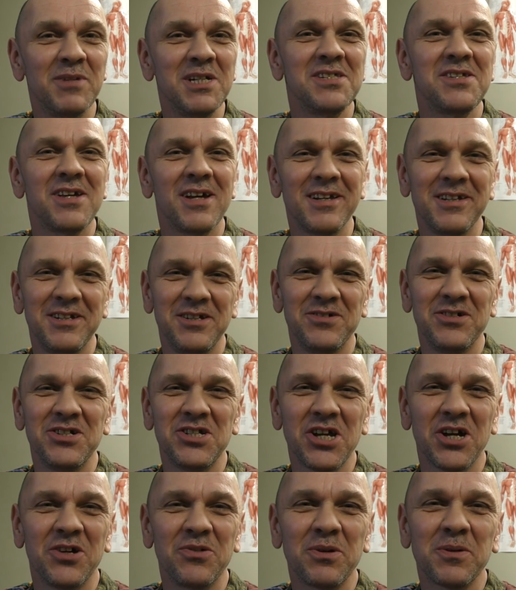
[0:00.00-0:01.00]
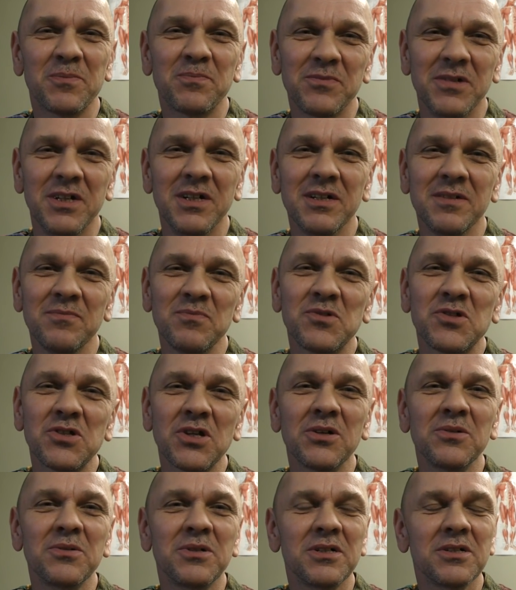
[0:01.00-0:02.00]
me telling you a joke. Yeah,
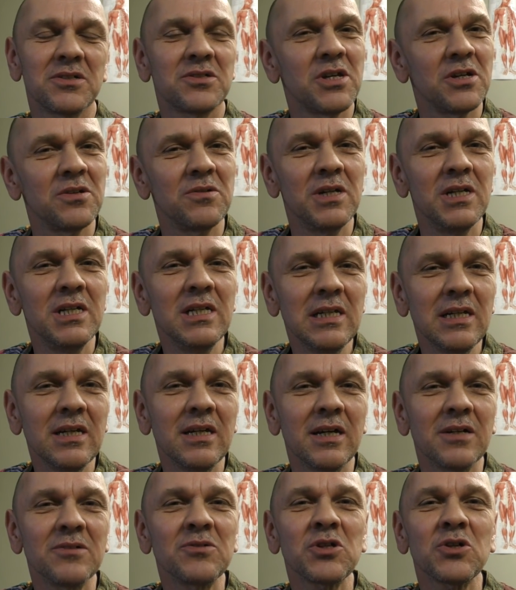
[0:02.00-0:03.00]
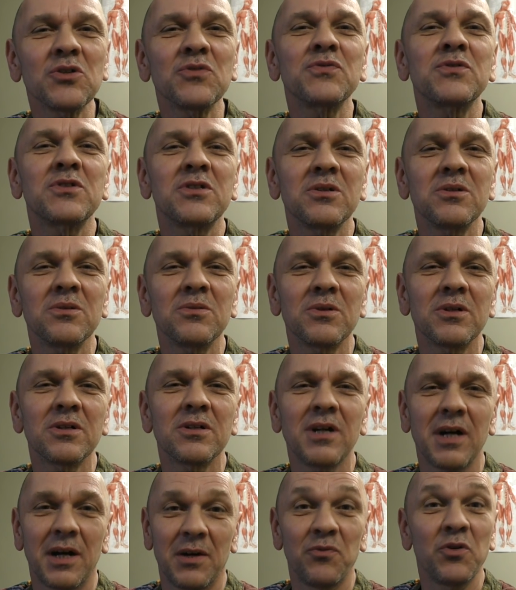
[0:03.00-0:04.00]
so Tony goes off to
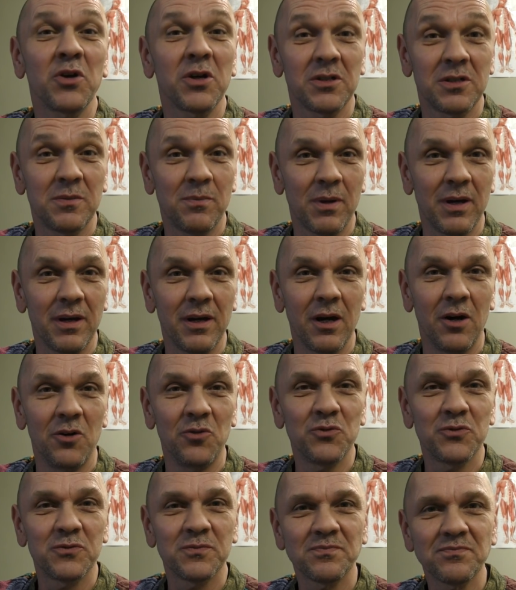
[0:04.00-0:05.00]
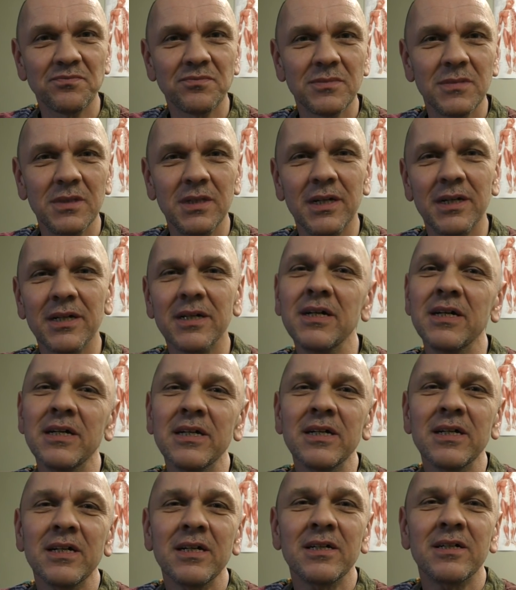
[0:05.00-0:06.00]
Africa to play golf. Yeah,
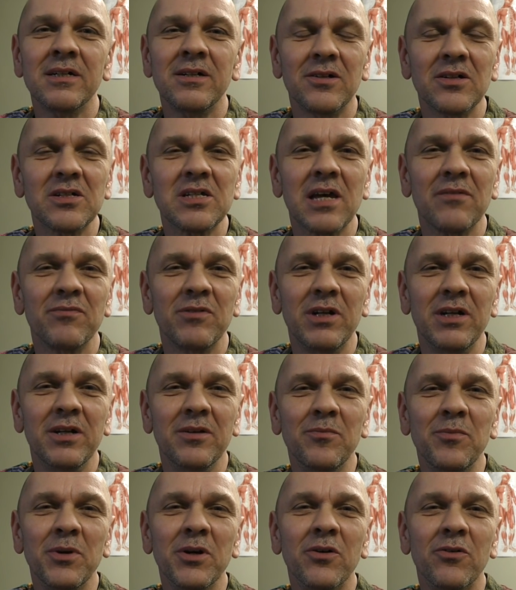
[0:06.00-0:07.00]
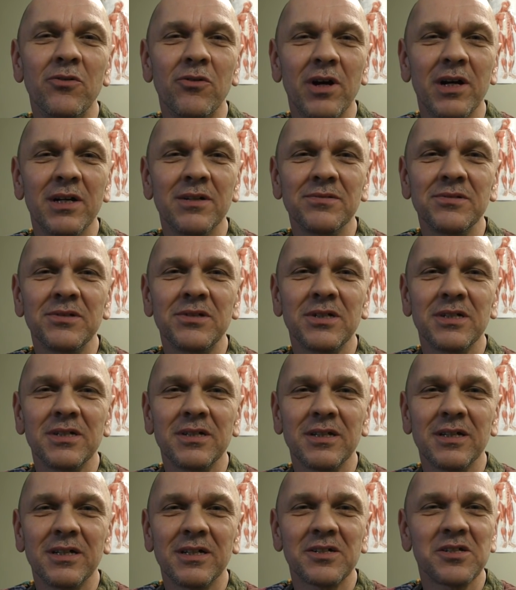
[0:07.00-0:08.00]
likes having a little bit around
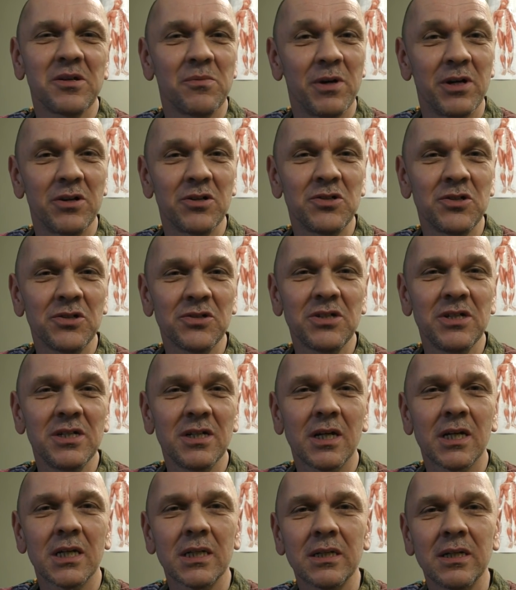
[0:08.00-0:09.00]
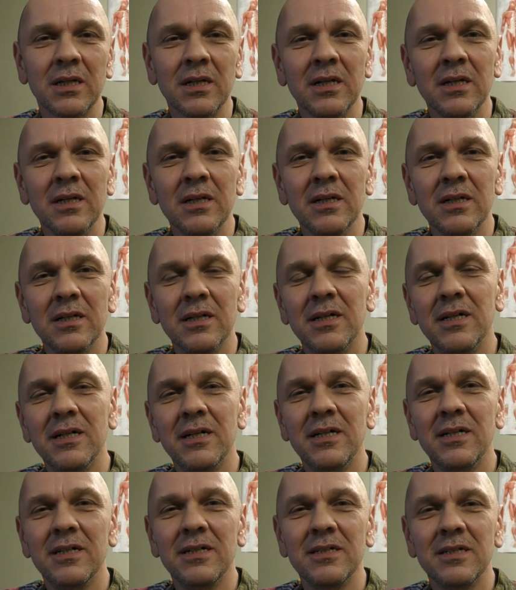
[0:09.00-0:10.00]
in somewhere exotic,
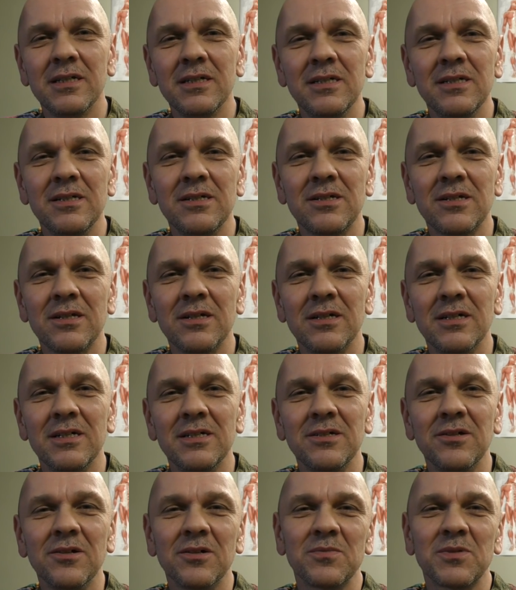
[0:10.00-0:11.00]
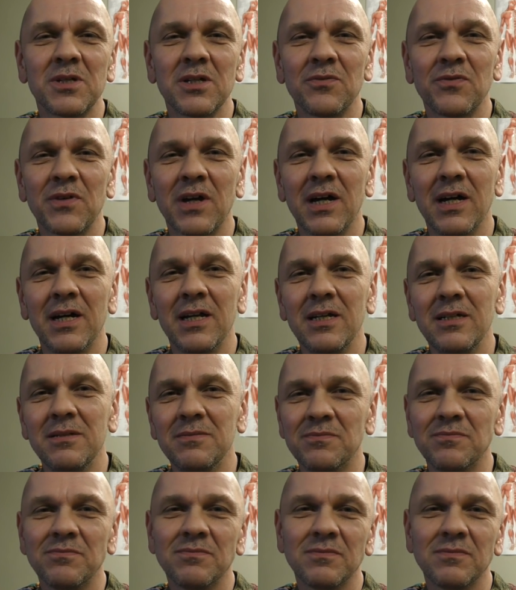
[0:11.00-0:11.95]
and he's got himself a caddy,